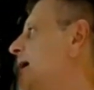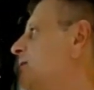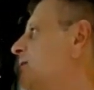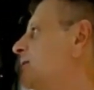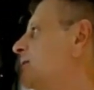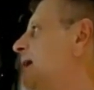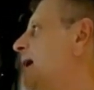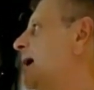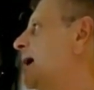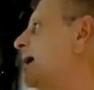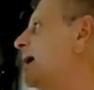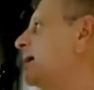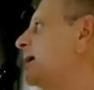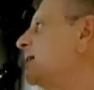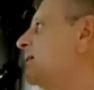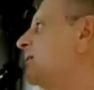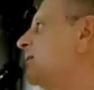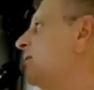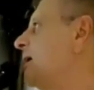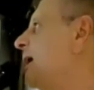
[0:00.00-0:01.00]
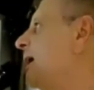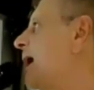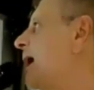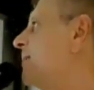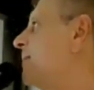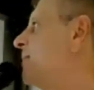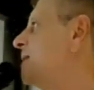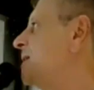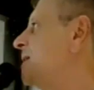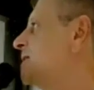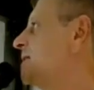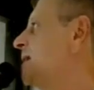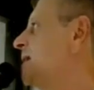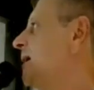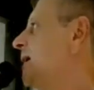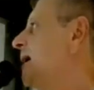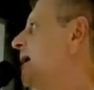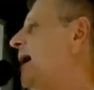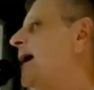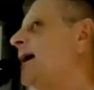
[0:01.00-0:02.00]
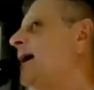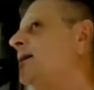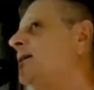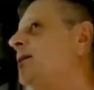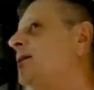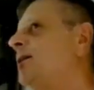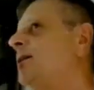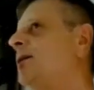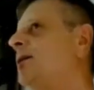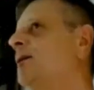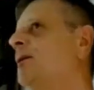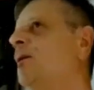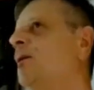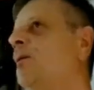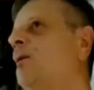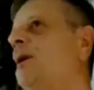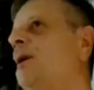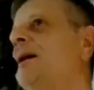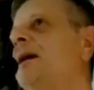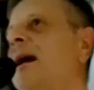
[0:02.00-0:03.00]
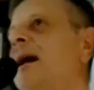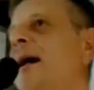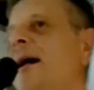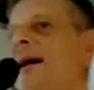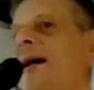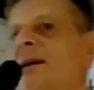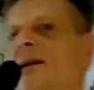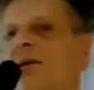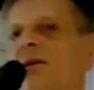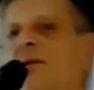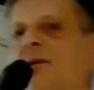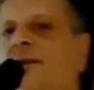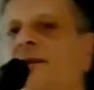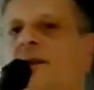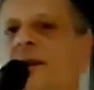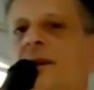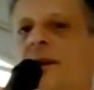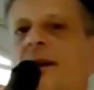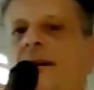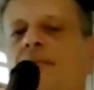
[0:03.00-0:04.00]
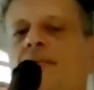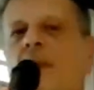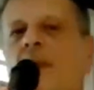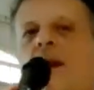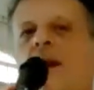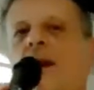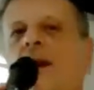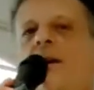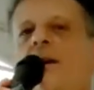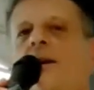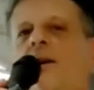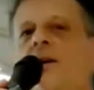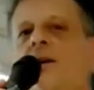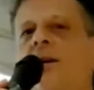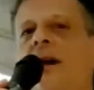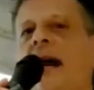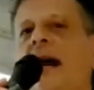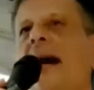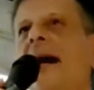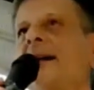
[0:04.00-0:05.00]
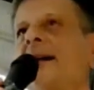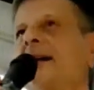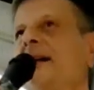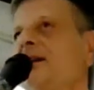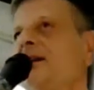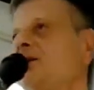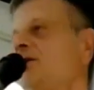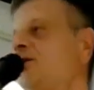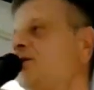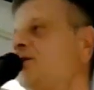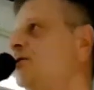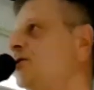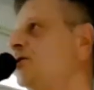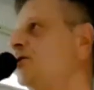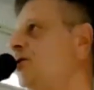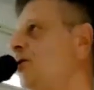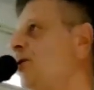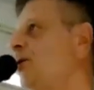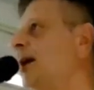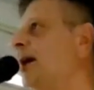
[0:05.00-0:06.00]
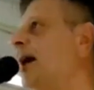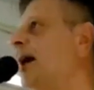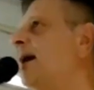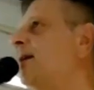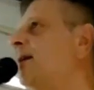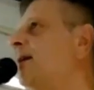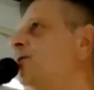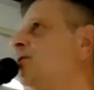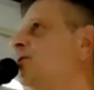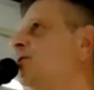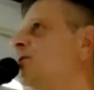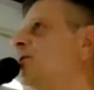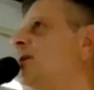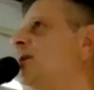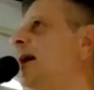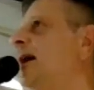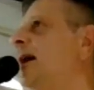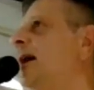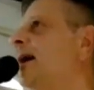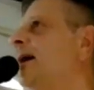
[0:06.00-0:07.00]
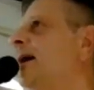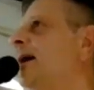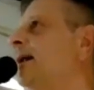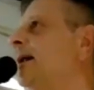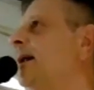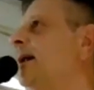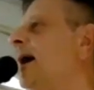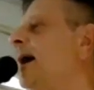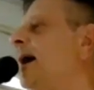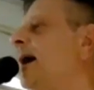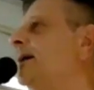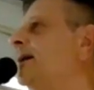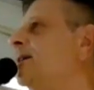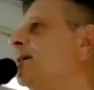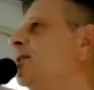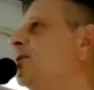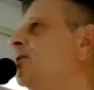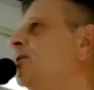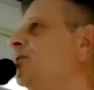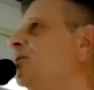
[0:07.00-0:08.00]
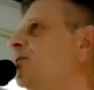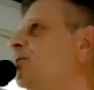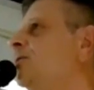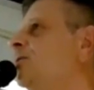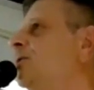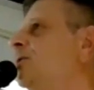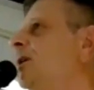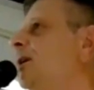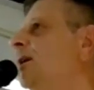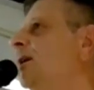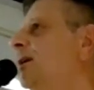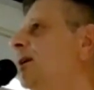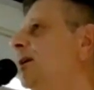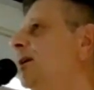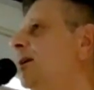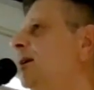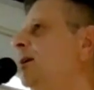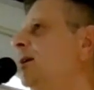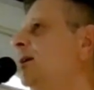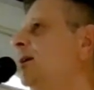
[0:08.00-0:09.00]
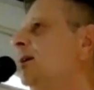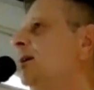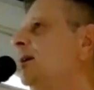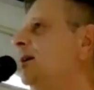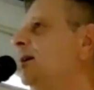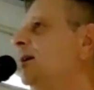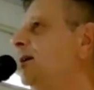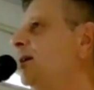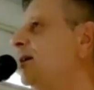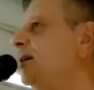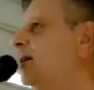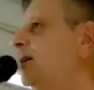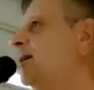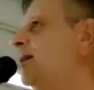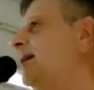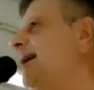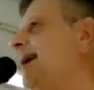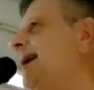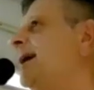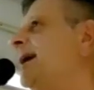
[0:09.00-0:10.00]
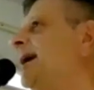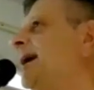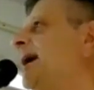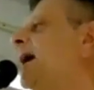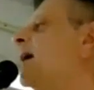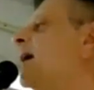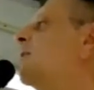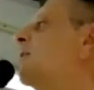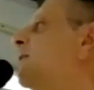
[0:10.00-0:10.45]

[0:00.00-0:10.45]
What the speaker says: kind of dietary habits and what kind of health issues you encountered and how did you take care of